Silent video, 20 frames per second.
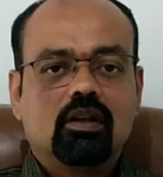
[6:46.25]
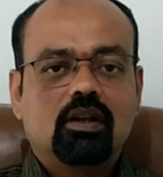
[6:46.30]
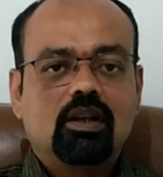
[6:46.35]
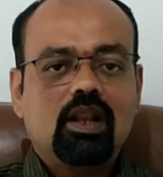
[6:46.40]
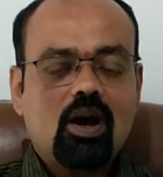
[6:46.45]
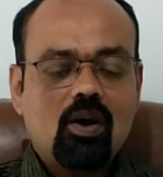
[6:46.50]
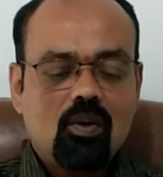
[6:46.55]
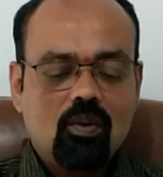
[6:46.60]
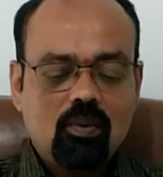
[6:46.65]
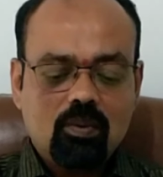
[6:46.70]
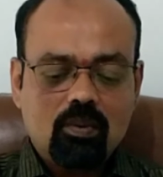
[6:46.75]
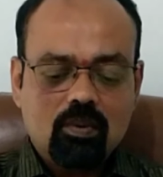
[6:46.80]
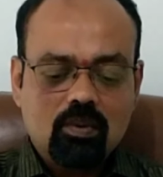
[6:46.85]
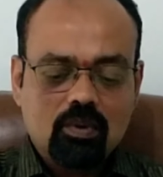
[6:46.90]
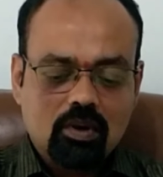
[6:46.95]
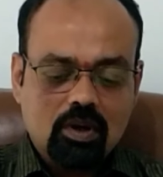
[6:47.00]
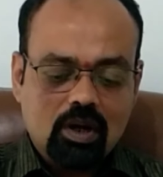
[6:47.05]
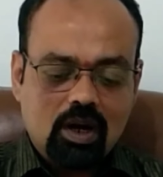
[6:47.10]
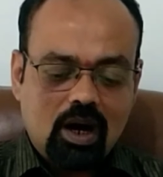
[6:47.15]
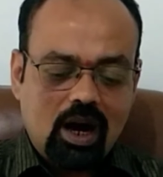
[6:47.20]
Now,
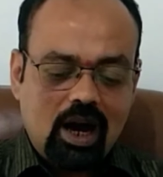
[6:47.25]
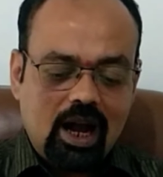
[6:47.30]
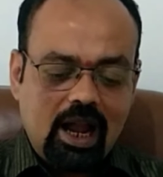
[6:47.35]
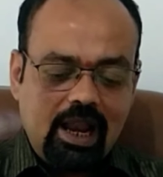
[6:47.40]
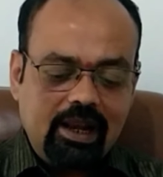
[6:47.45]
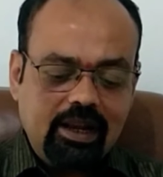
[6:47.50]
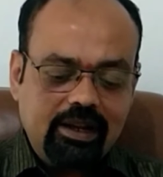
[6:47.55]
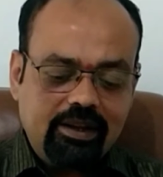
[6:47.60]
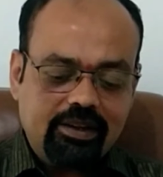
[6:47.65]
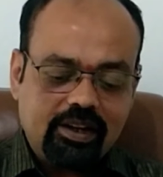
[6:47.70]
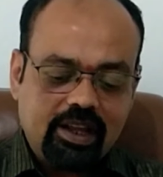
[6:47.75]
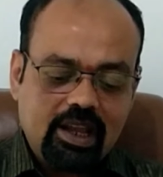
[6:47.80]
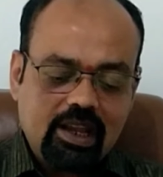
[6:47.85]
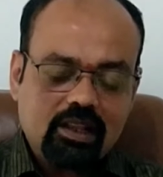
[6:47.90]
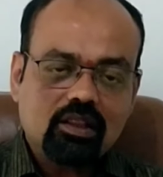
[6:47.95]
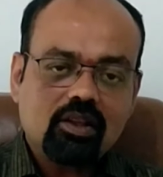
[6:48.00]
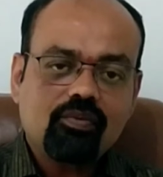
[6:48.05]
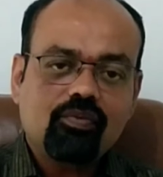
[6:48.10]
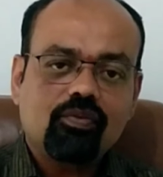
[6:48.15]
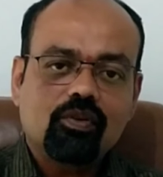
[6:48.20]
I
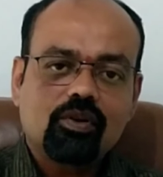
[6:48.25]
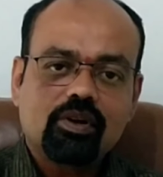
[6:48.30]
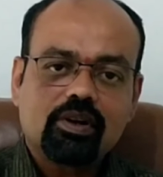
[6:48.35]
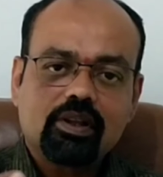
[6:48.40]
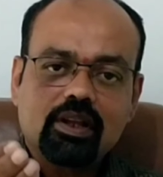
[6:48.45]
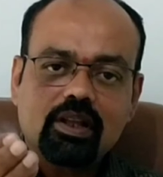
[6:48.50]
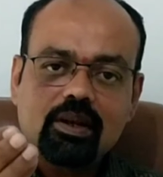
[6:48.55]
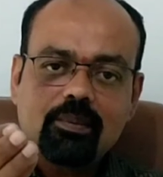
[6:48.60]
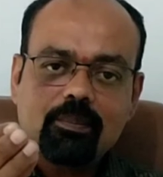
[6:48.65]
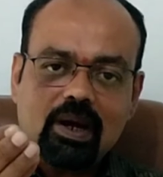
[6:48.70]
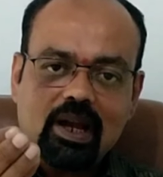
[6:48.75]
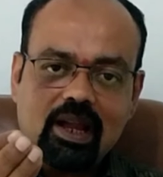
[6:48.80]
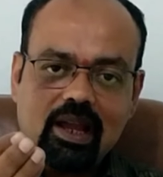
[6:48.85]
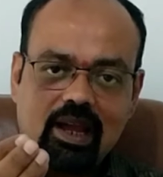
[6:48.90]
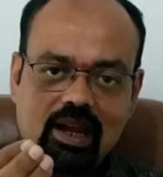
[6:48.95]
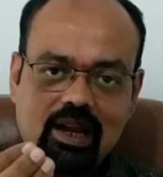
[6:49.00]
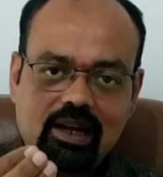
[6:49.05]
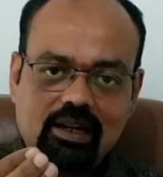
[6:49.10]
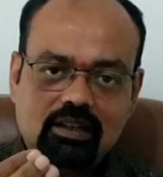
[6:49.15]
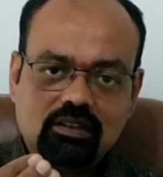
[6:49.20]
take the food in my
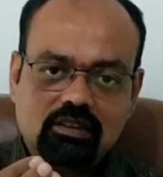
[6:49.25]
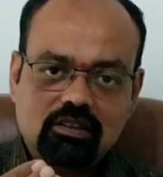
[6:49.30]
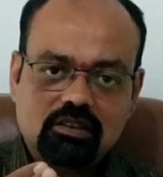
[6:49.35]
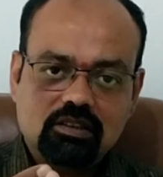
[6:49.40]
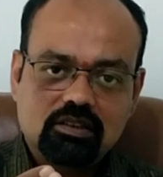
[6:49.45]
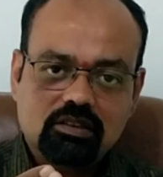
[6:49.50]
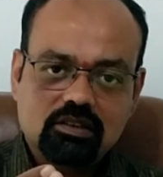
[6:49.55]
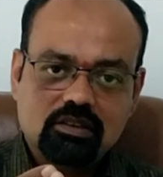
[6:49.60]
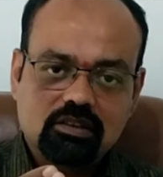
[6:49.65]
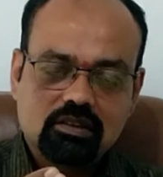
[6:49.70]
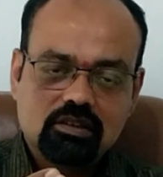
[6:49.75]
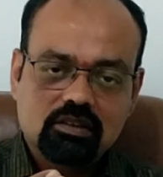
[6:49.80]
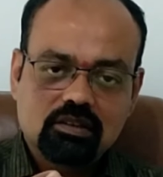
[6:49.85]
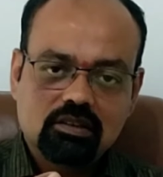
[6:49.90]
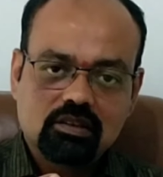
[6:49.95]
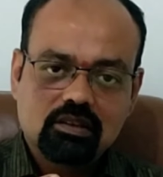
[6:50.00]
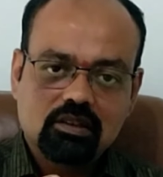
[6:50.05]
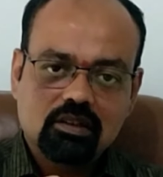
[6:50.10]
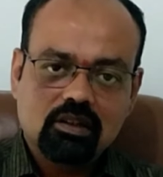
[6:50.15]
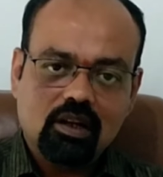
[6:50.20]
hand
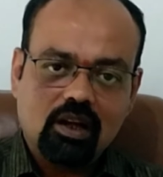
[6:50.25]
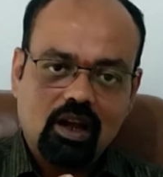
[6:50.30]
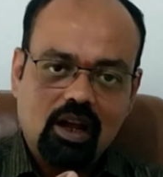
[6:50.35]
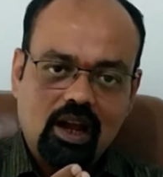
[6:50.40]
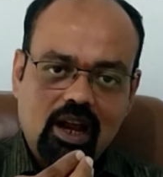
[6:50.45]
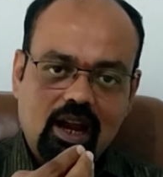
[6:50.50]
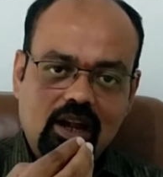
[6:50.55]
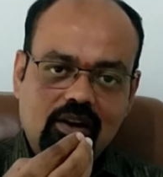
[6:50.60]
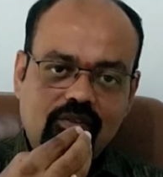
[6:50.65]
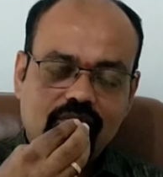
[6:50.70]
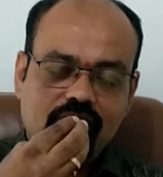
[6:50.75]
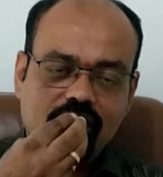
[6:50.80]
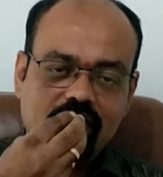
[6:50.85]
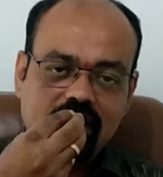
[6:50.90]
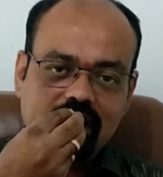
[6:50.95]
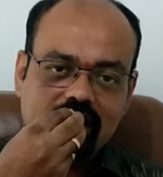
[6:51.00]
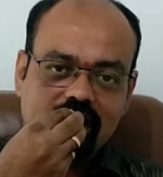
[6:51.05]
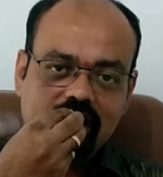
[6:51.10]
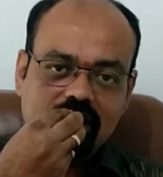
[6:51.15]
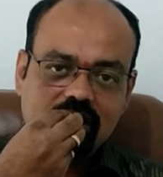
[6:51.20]
and
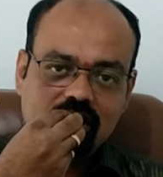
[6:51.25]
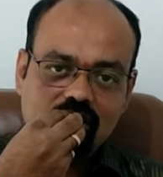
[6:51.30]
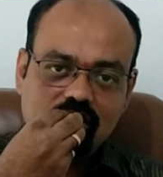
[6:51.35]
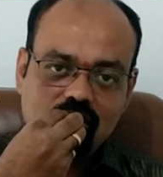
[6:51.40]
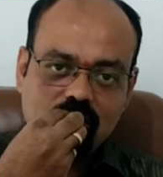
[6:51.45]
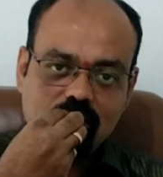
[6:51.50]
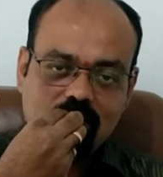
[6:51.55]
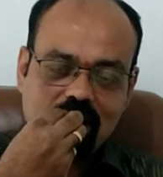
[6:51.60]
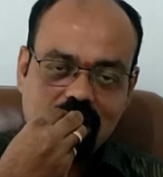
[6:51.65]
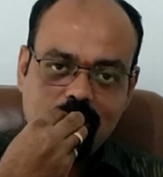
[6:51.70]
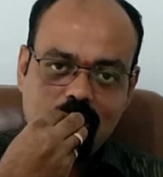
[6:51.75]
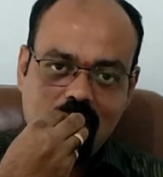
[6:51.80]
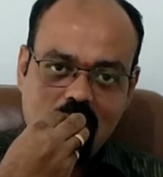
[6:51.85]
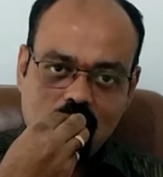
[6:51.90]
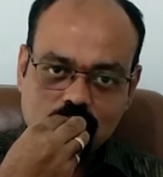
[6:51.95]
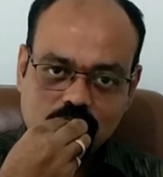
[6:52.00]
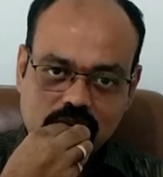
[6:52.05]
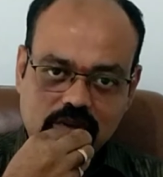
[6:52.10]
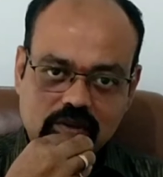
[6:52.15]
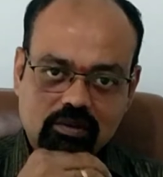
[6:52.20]
feed it into my
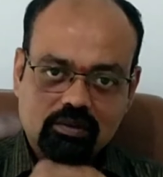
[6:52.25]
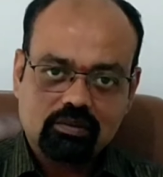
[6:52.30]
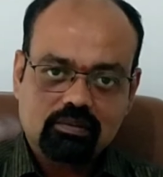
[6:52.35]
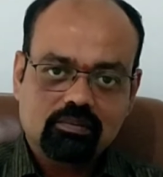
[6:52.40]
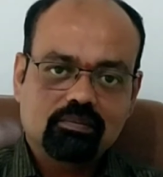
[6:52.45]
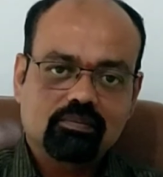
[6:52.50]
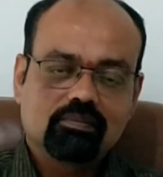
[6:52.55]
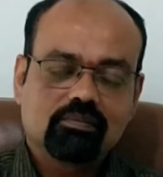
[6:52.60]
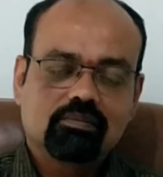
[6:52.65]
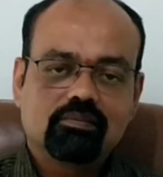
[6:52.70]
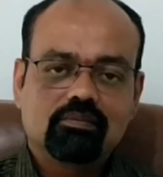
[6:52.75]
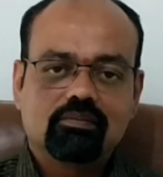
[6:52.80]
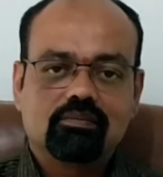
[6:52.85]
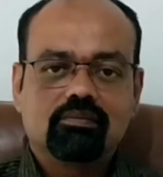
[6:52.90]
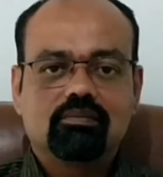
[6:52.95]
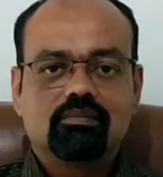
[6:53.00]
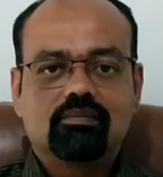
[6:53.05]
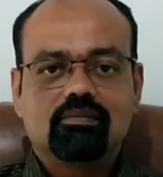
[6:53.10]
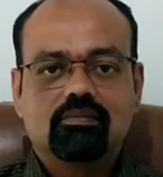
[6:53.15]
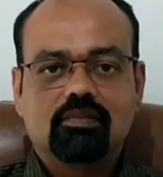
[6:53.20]
mouth,
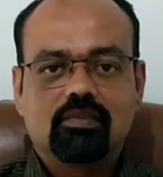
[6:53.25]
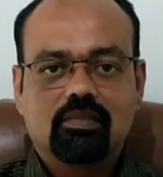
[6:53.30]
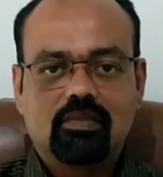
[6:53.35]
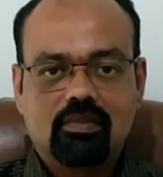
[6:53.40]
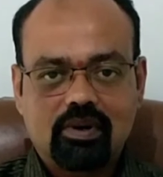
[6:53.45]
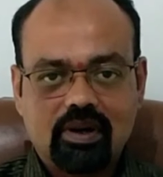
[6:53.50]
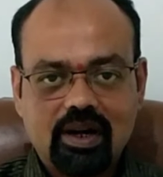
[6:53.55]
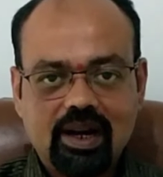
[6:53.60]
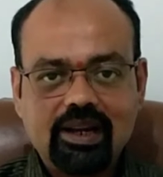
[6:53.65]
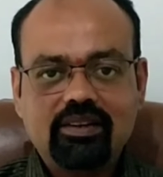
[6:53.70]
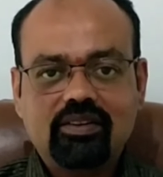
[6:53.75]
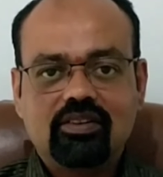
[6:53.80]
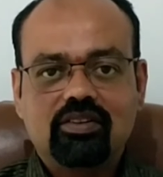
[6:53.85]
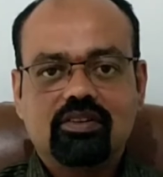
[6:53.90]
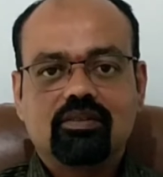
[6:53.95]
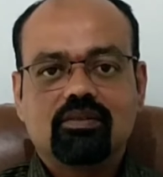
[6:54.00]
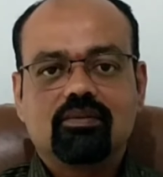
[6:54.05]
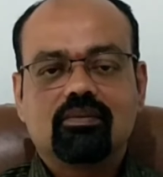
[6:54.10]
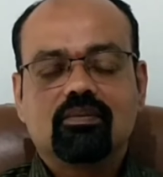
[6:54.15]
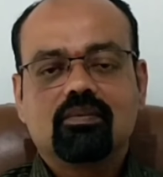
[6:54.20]
right?
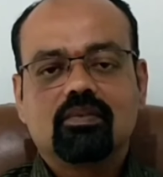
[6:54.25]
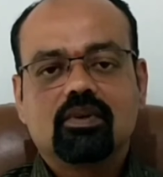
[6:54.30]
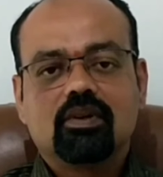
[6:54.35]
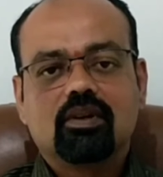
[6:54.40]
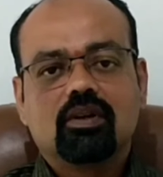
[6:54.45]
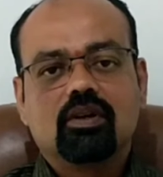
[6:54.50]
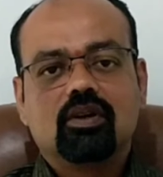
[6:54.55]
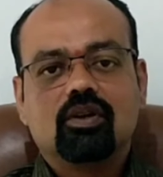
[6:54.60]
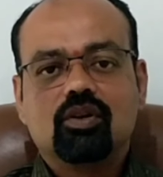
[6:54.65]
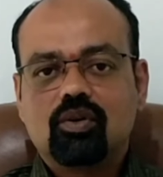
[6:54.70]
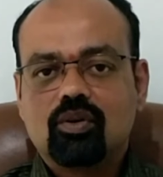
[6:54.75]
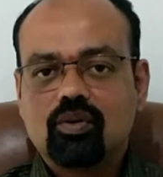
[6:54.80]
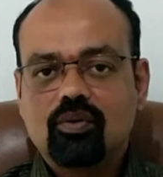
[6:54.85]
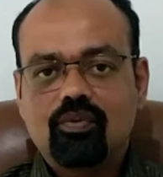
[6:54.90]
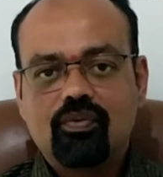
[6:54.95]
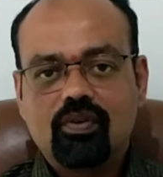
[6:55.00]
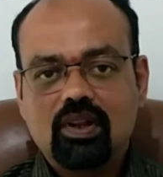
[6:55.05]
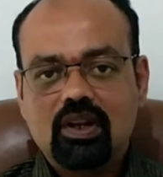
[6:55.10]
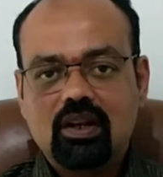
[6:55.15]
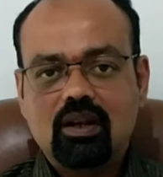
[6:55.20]
To
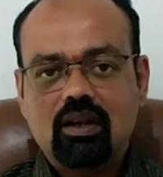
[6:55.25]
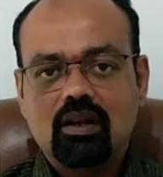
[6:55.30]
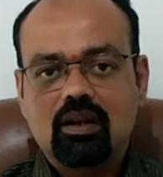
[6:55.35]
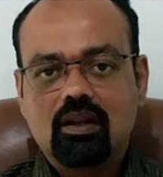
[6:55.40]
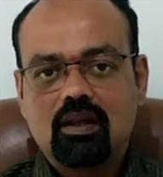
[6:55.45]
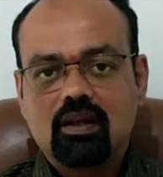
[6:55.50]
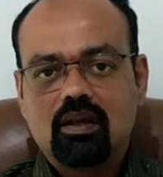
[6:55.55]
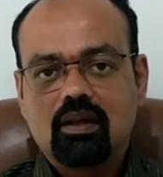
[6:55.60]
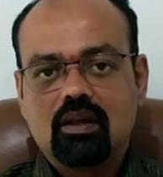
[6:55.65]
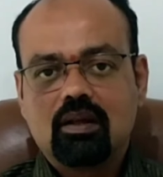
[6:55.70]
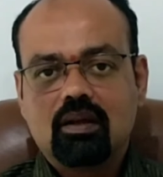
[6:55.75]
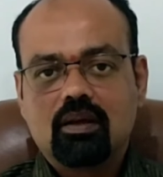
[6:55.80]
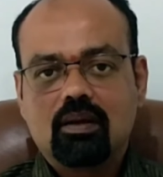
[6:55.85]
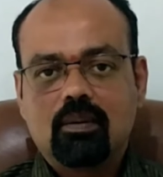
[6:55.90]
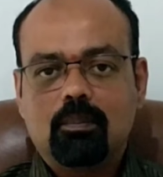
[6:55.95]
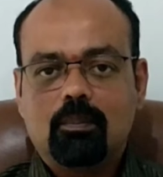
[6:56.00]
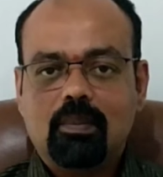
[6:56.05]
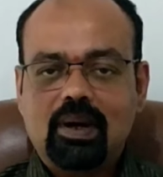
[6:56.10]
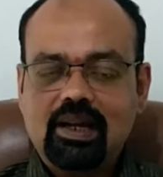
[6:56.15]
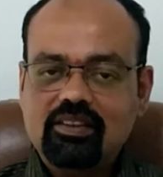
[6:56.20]
fill
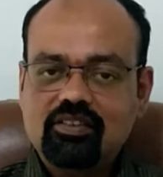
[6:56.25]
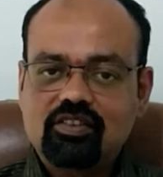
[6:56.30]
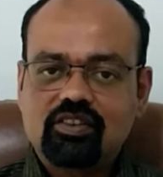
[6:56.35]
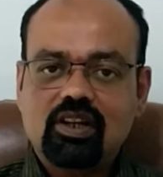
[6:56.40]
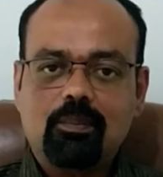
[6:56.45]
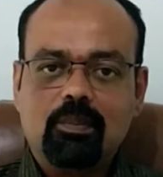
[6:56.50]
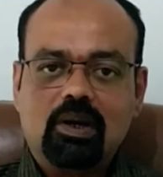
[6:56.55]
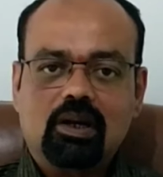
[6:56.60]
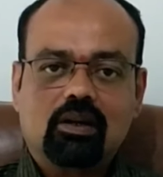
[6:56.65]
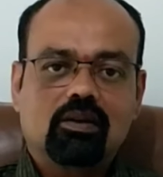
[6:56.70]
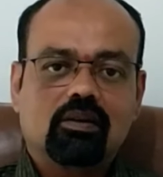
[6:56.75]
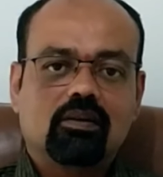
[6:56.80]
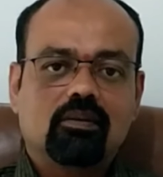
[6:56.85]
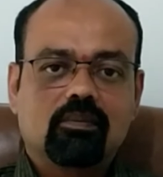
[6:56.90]
my stomach.